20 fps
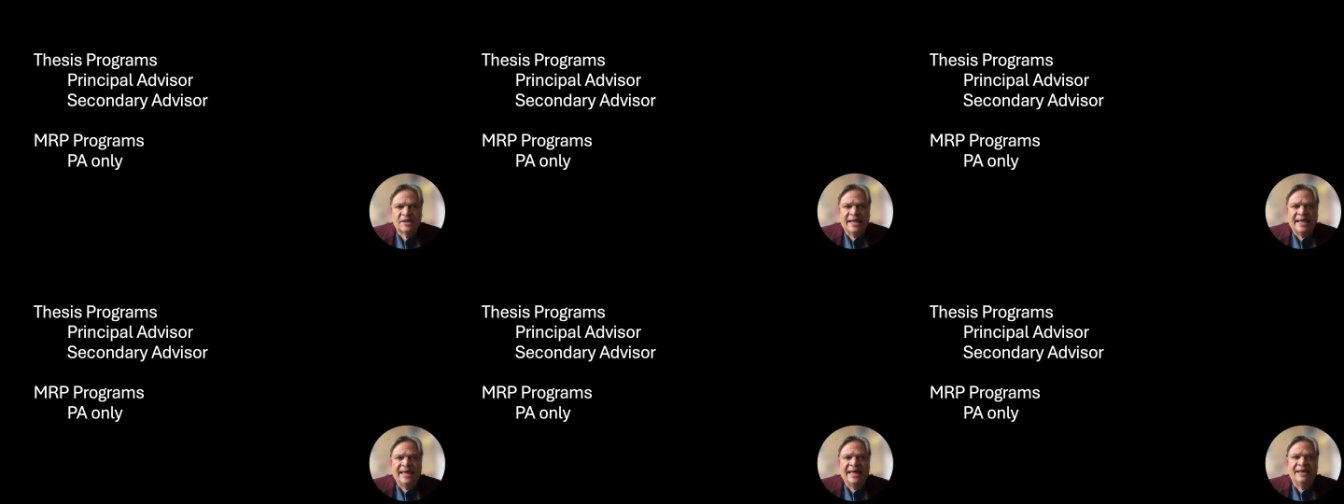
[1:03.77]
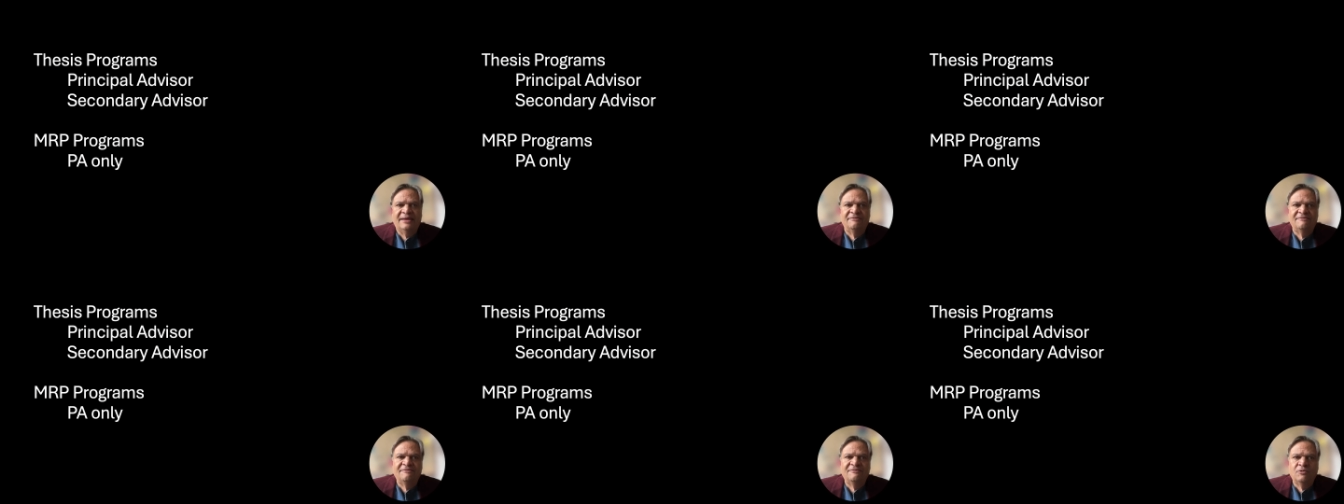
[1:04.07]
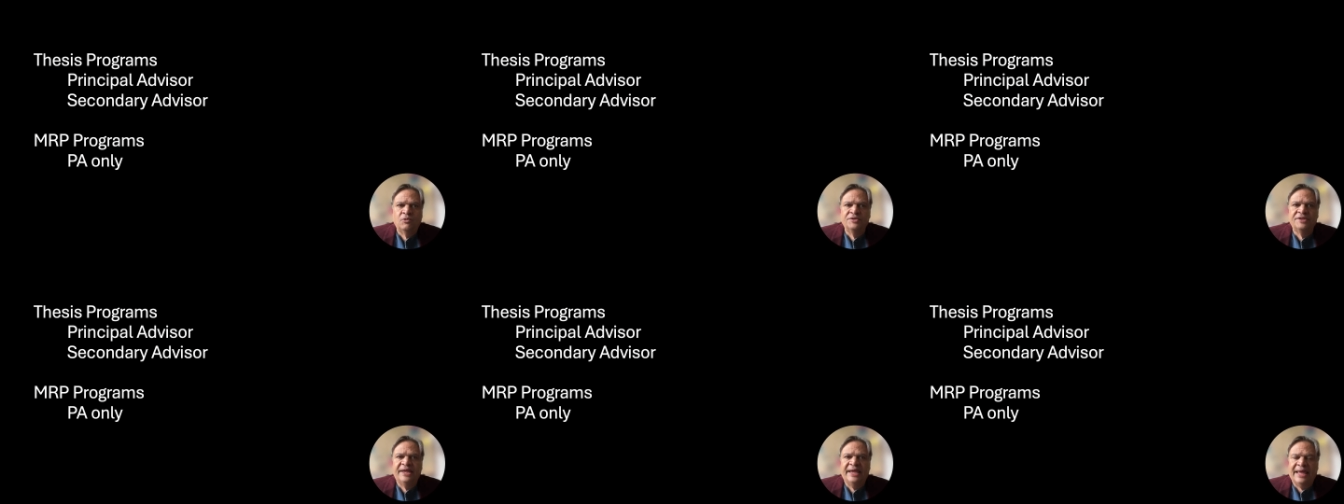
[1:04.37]
And
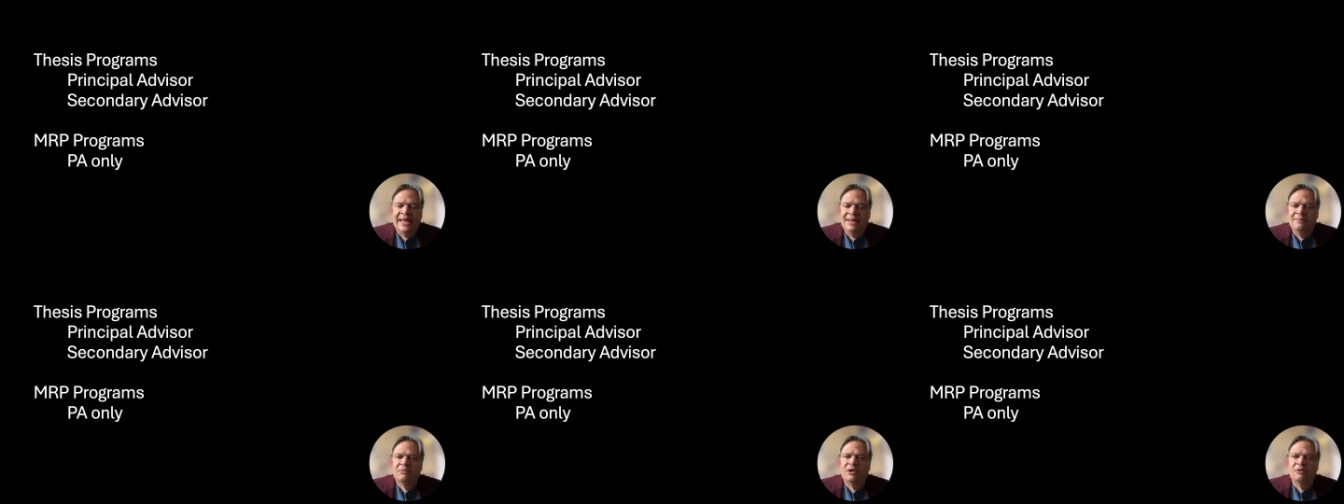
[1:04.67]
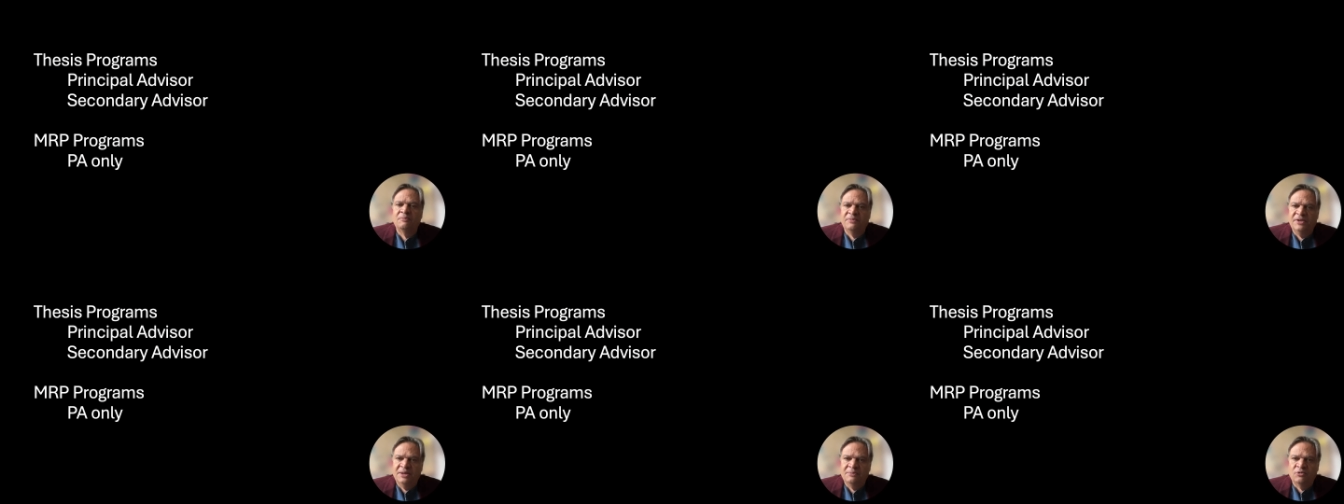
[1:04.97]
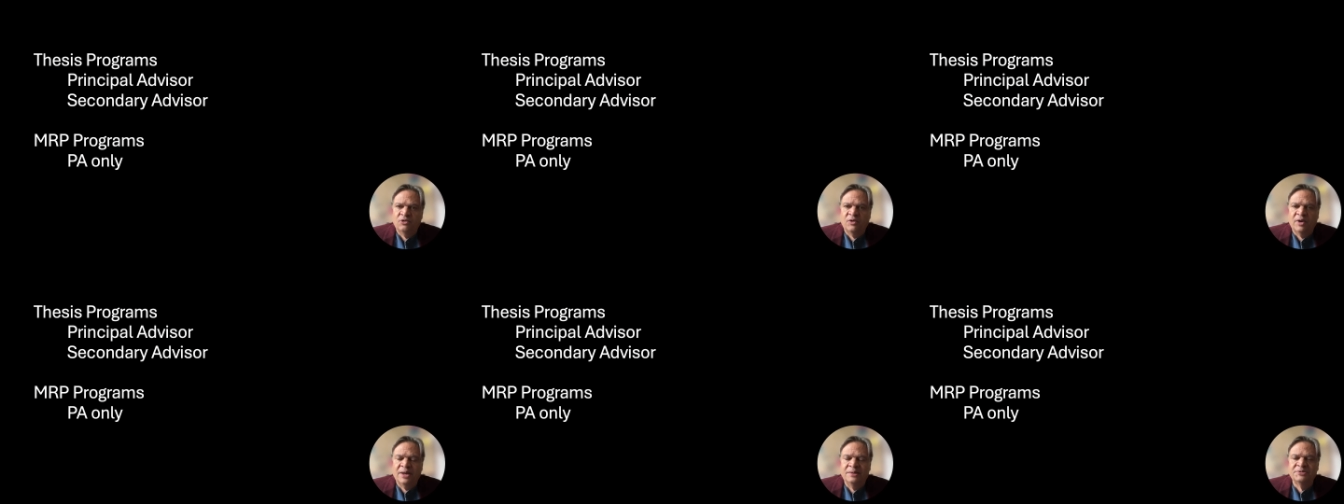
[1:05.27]
for the MRP
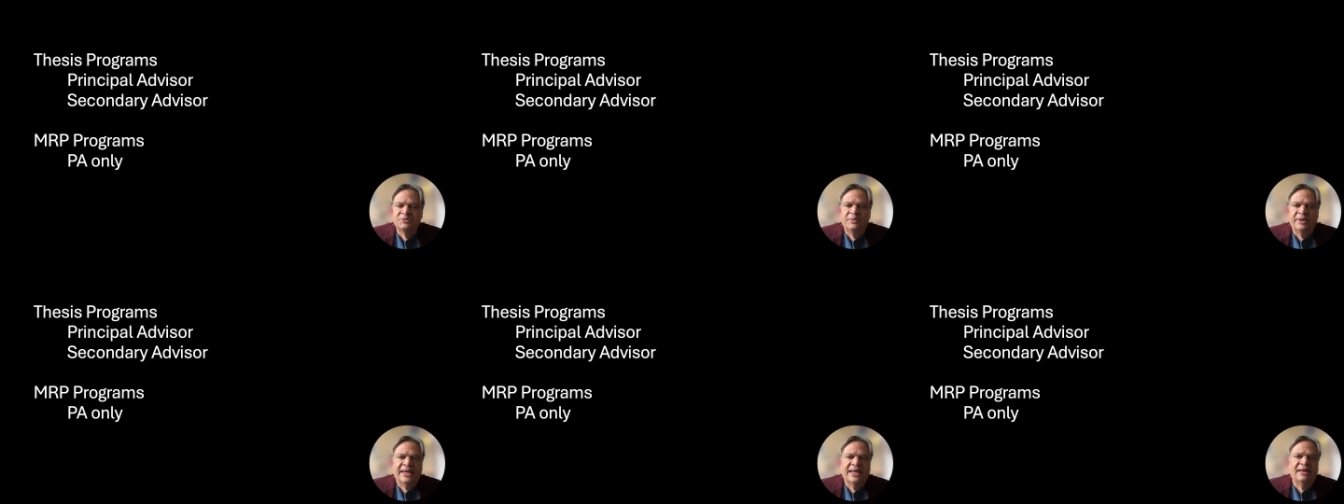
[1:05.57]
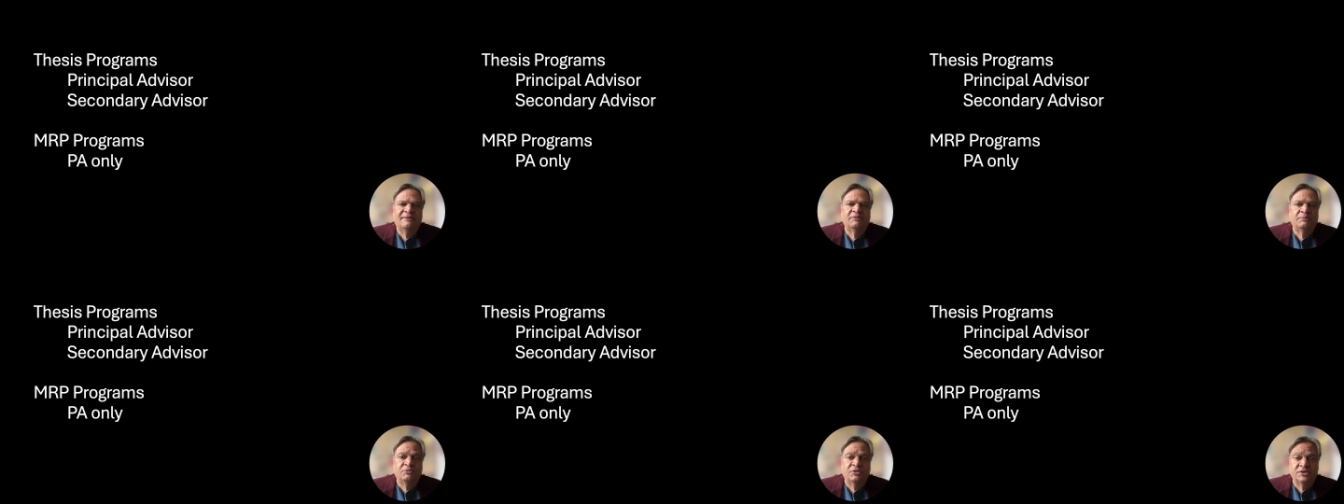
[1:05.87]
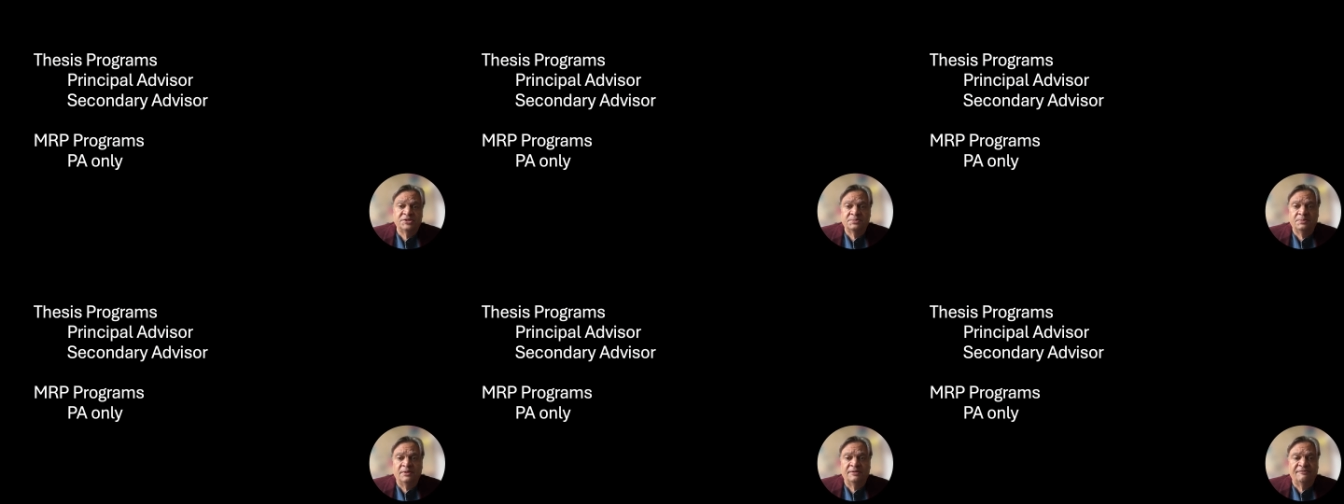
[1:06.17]
programs, we have a
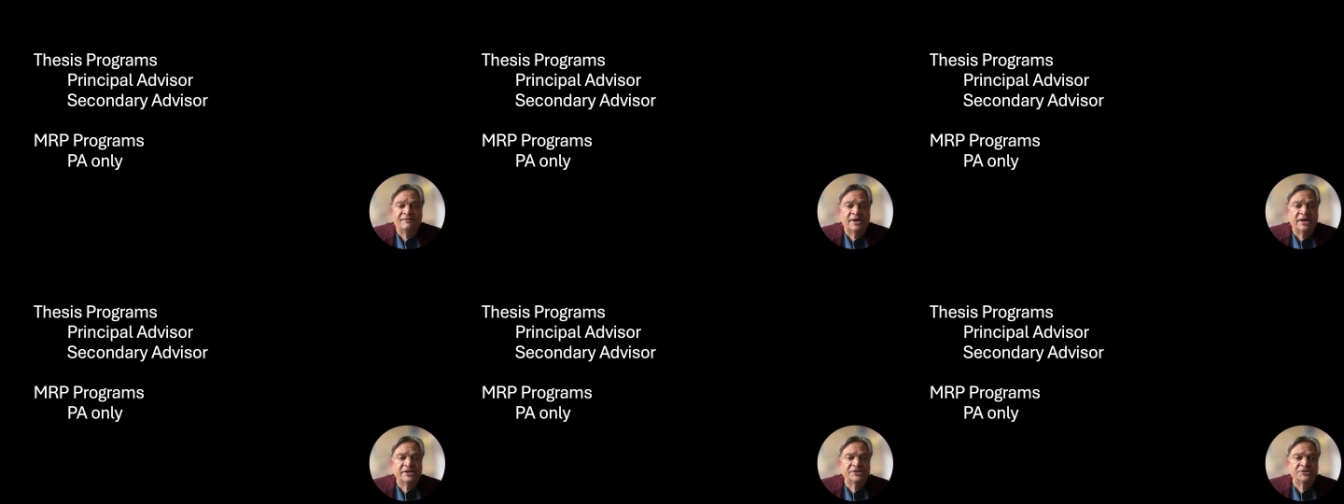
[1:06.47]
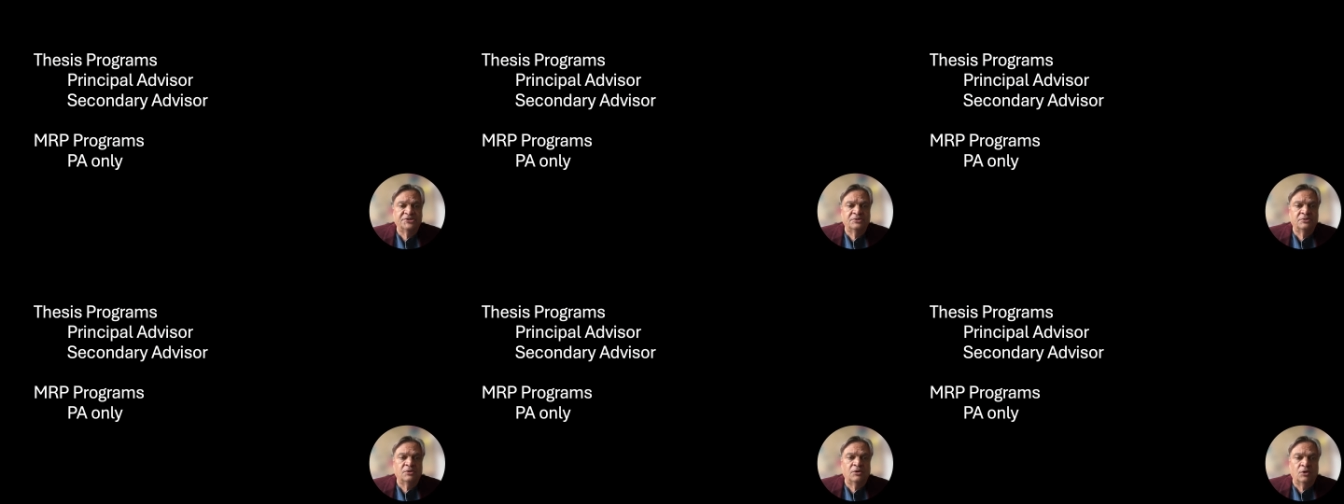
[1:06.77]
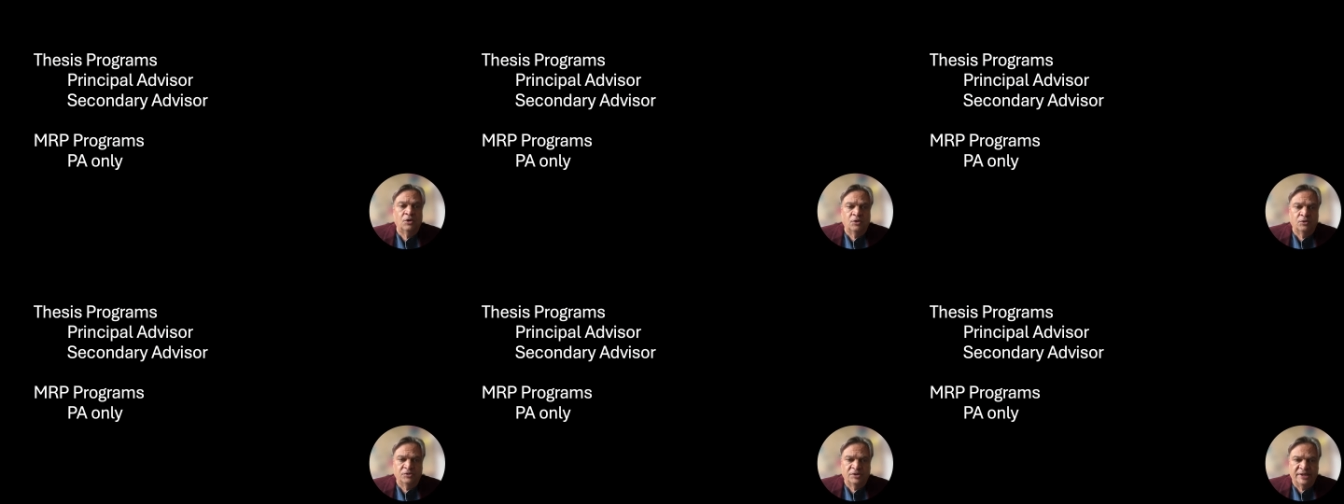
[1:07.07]
principal advisor
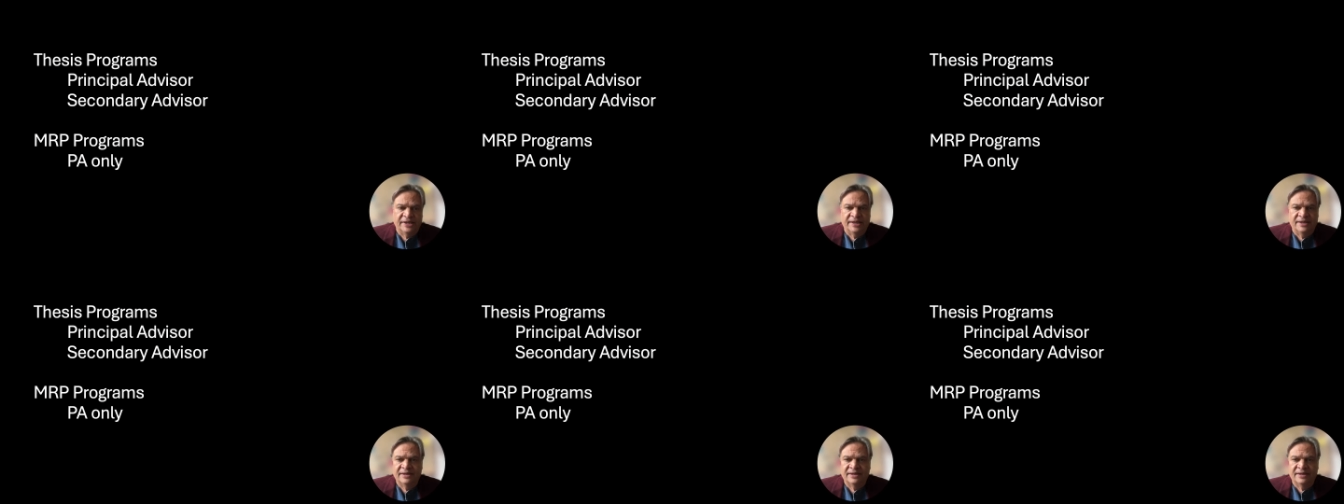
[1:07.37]
only.